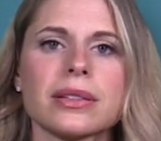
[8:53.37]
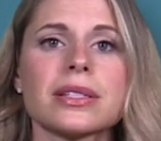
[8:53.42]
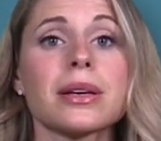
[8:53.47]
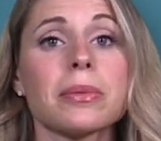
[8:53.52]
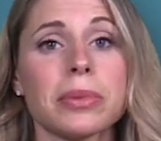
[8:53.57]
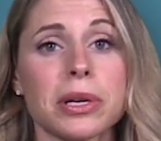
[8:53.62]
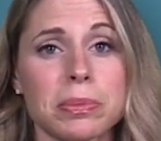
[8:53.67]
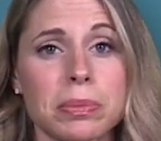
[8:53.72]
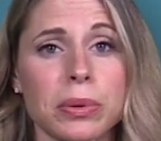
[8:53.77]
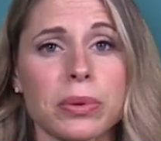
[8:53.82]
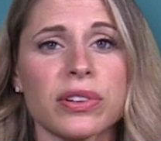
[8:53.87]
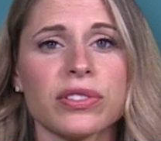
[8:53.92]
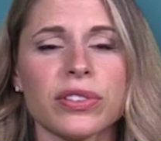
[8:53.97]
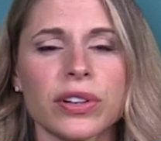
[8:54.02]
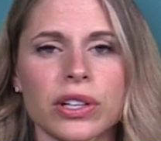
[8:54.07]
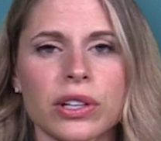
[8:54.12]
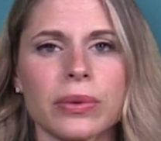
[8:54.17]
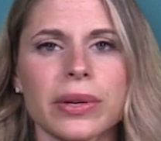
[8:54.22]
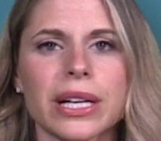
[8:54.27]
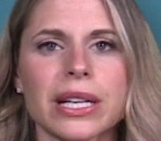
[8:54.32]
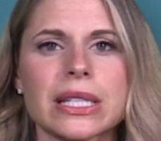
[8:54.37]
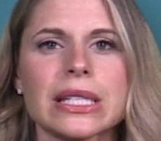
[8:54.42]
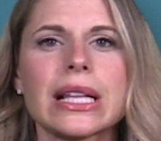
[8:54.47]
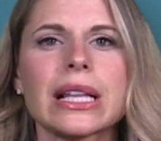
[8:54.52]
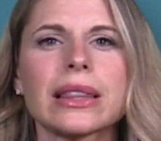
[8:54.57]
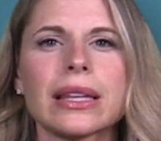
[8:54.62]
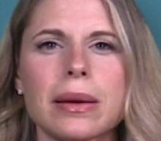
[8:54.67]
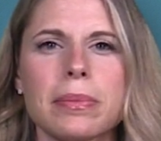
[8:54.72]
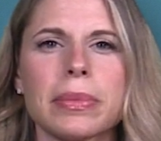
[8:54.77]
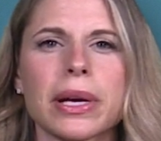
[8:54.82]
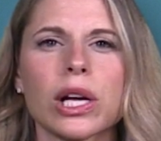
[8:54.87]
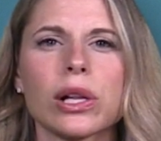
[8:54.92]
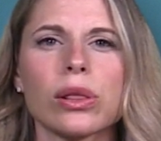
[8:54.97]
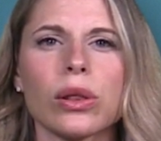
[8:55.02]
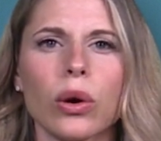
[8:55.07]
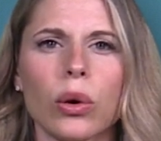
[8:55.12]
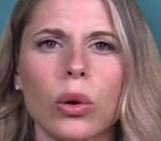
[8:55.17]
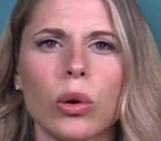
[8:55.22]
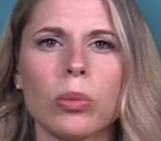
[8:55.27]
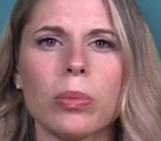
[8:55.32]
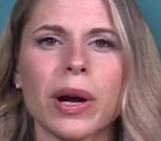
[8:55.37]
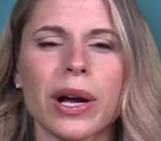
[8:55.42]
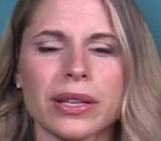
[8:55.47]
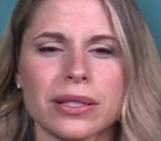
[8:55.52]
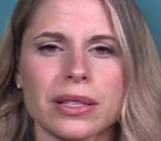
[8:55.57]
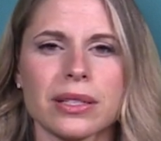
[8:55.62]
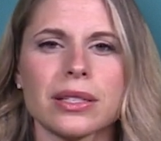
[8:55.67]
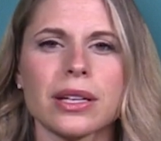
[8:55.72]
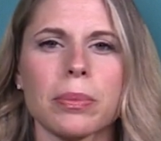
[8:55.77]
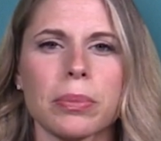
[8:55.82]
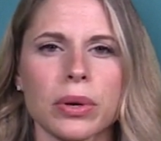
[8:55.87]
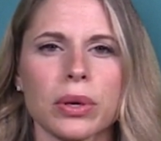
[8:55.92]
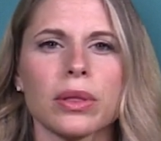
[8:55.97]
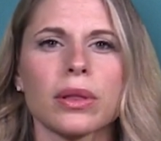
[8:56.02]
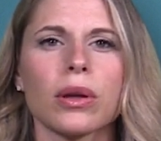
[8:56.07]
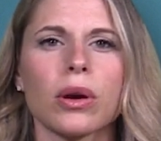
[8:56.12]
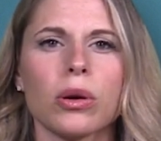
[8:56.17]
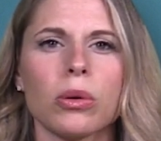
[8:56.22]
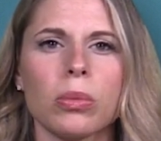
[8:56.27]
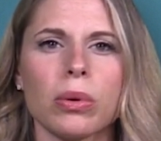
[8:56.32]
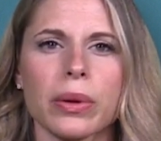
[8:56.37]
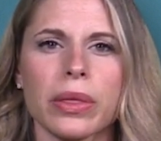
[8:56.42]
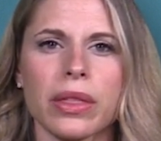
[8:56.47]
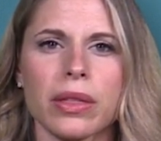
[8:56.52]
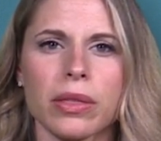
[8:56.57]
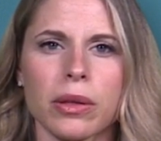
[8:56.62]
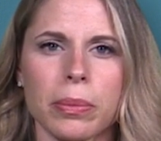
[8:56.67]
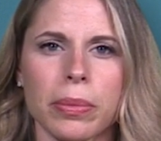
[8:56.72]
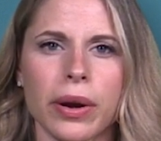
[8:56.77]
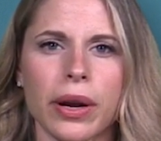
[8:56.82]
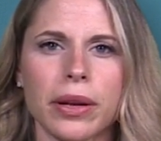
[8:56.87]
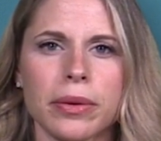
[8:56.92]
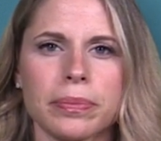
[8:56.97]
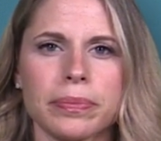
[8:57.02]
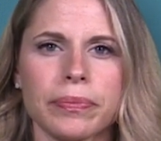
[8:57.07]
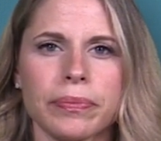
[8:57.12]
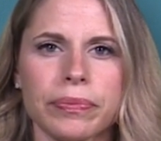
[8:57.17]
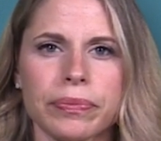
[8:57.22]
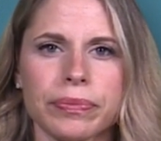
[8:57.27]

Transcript: Some people refer to it as the limbic lobe, as a separate lobe within the brain.